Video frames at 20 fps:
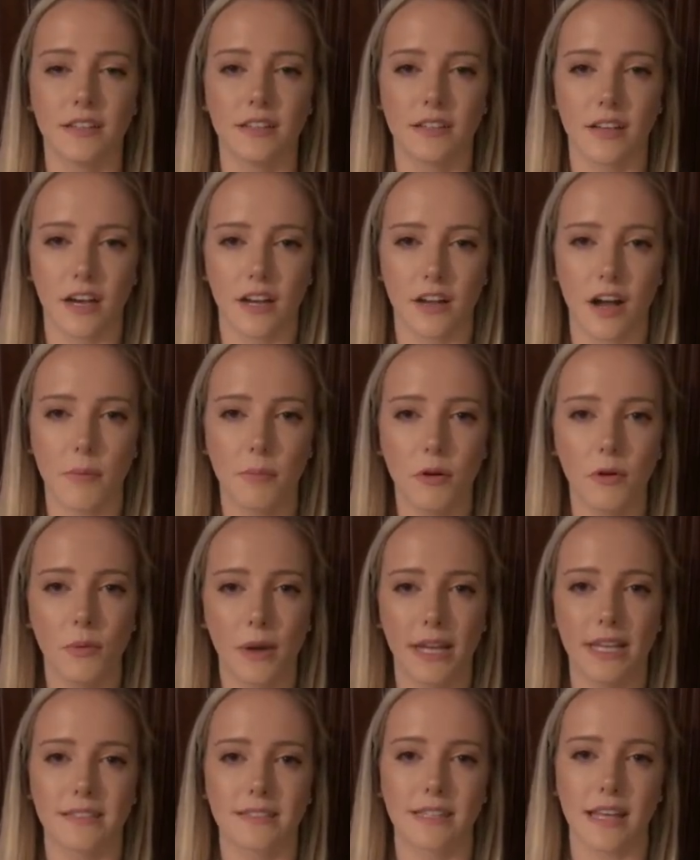A couple
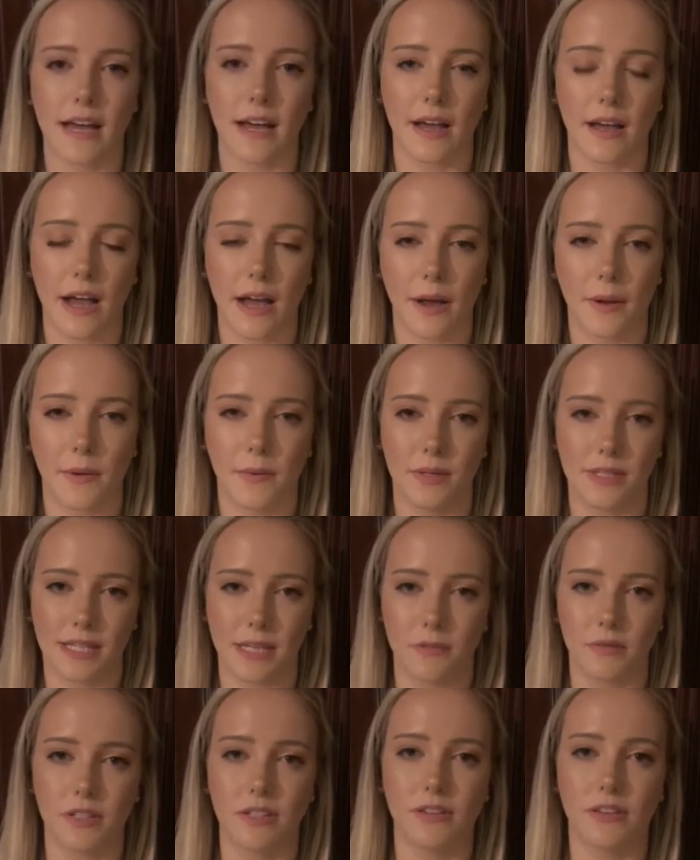ways that I was
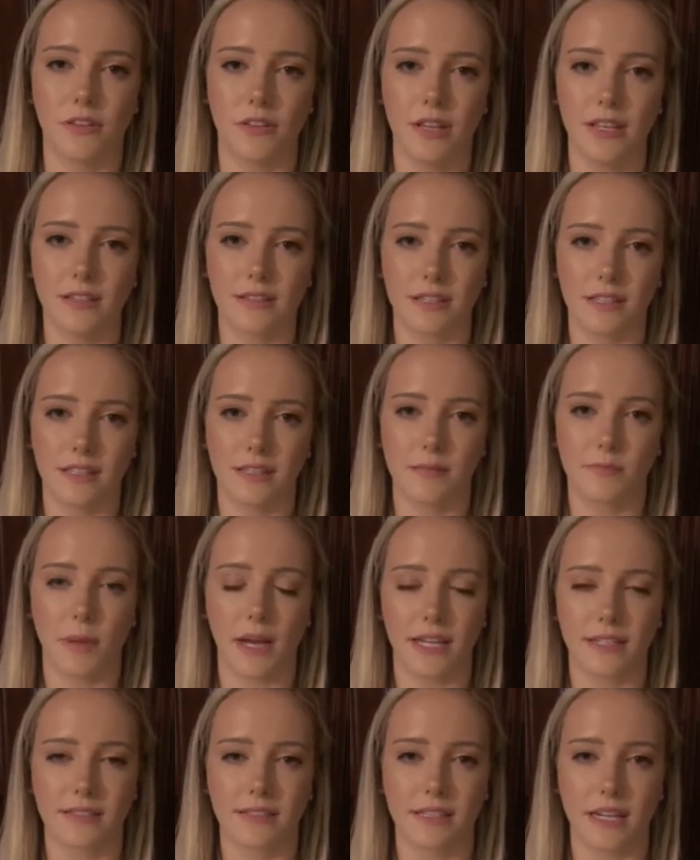able to do this is
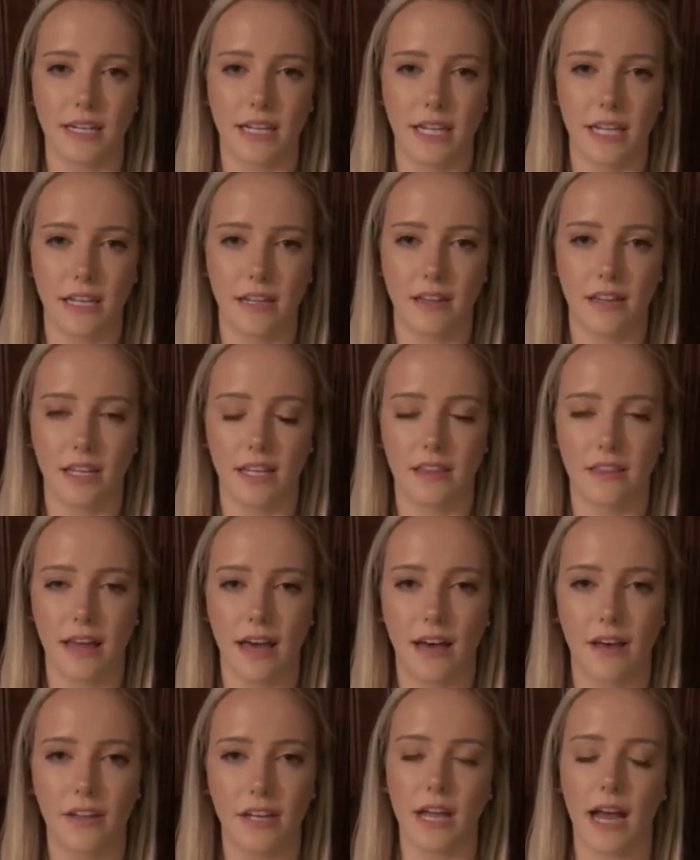by studying
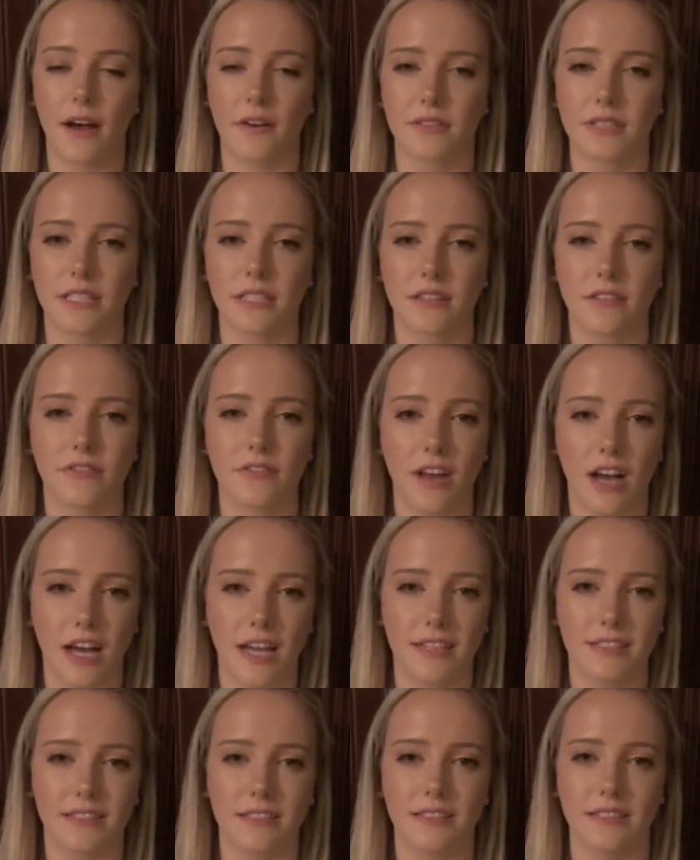lethality, counting the
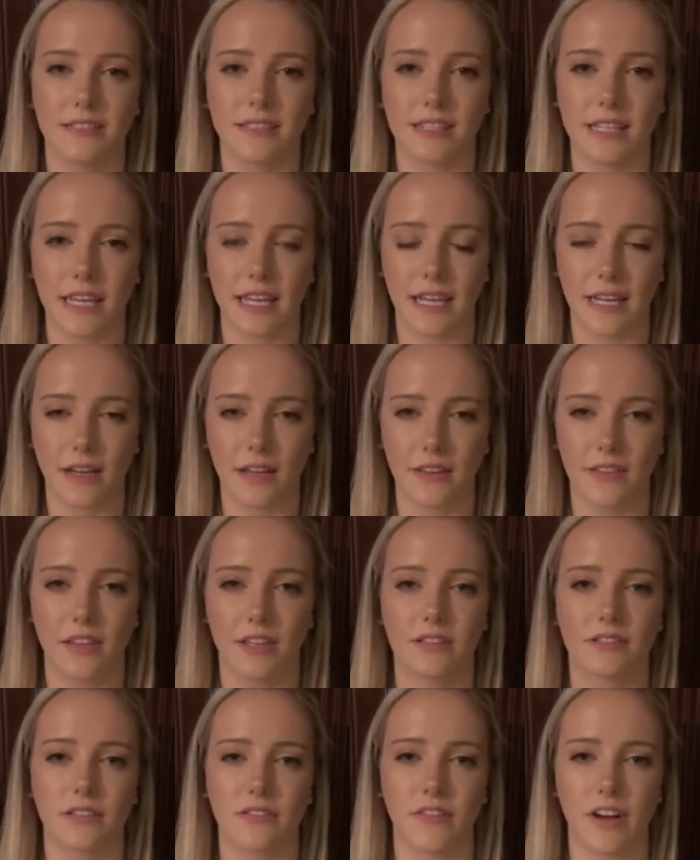flies and seeing
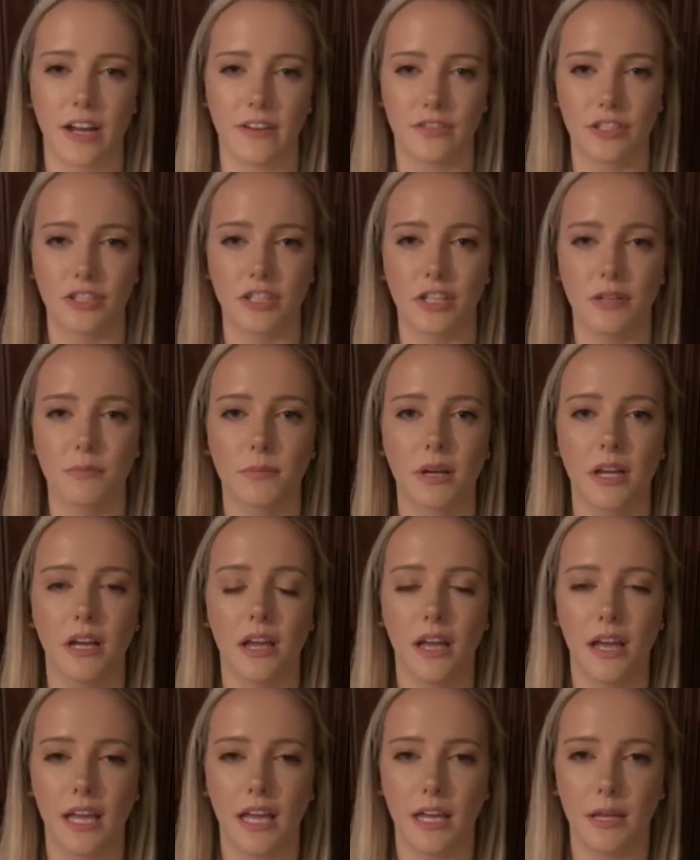the survivorship
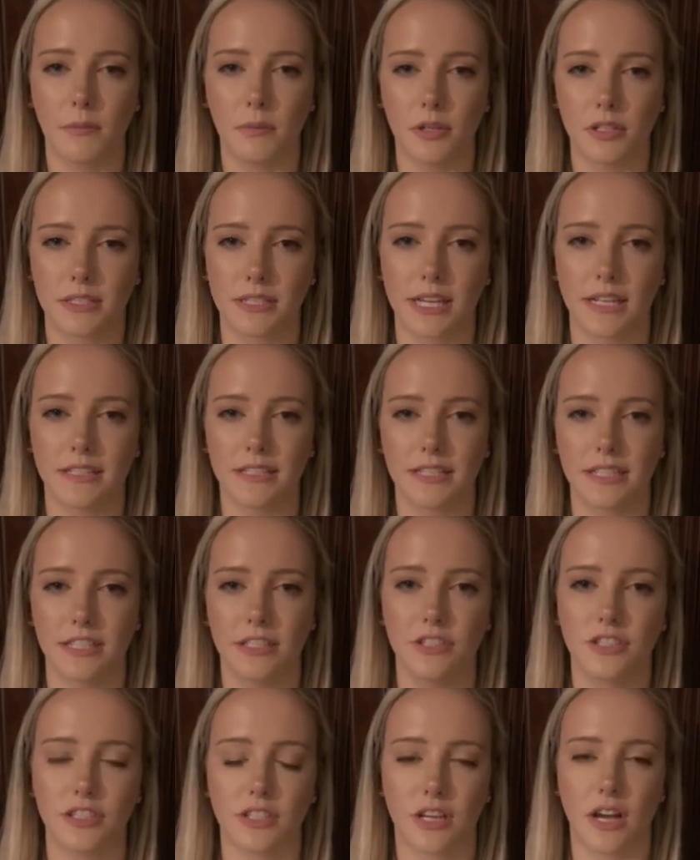in
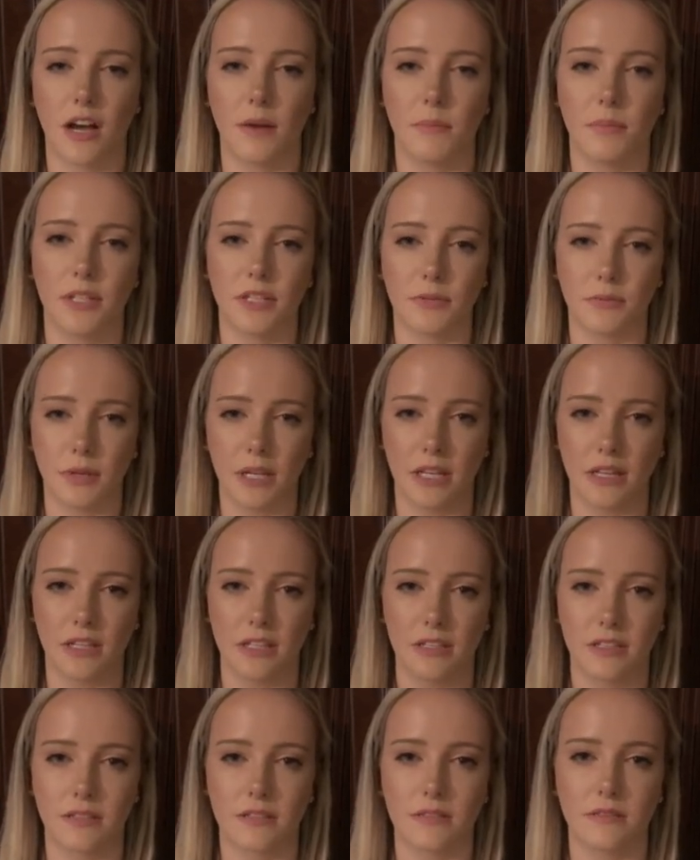percentage between
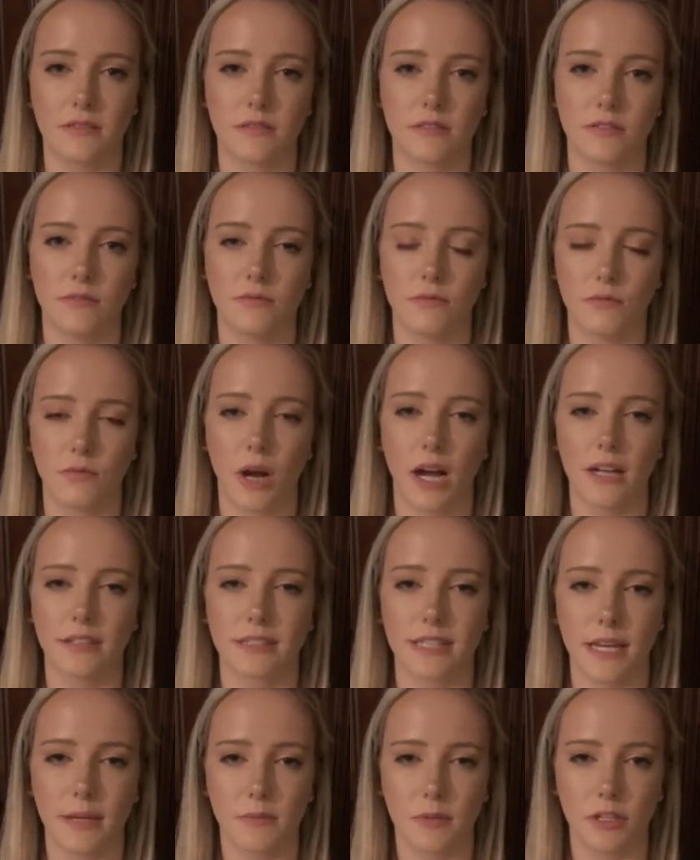the wild
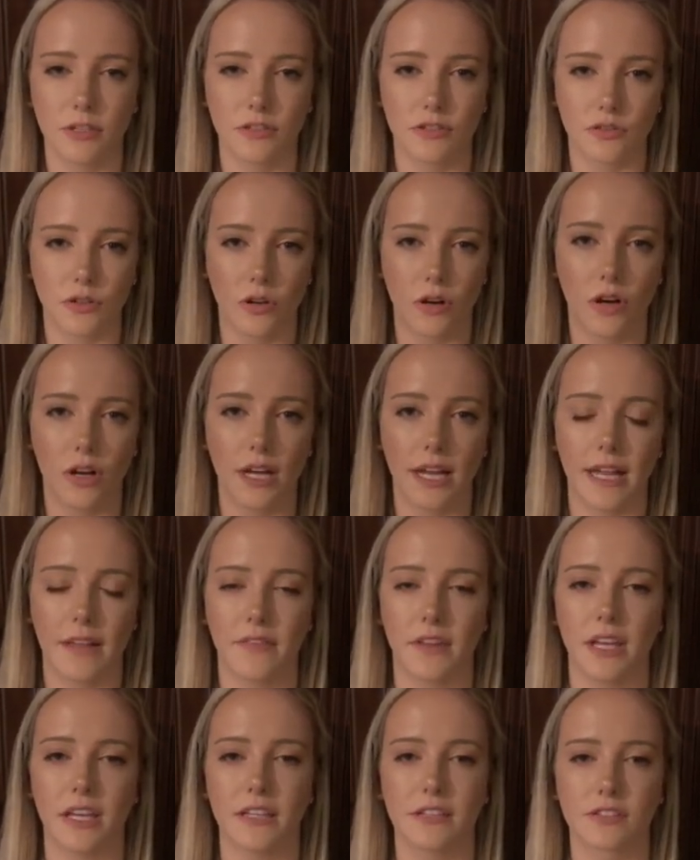type control and
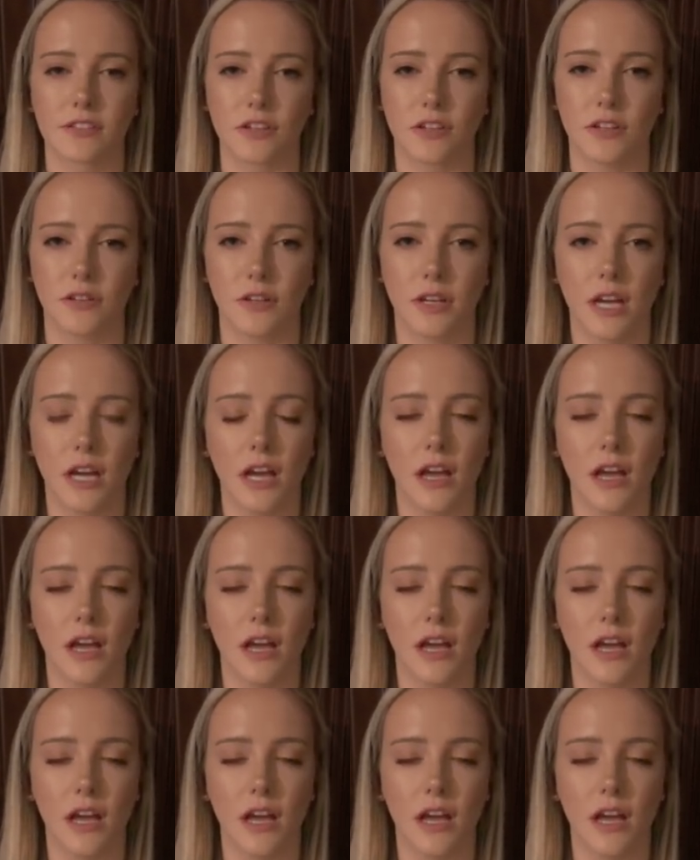the histone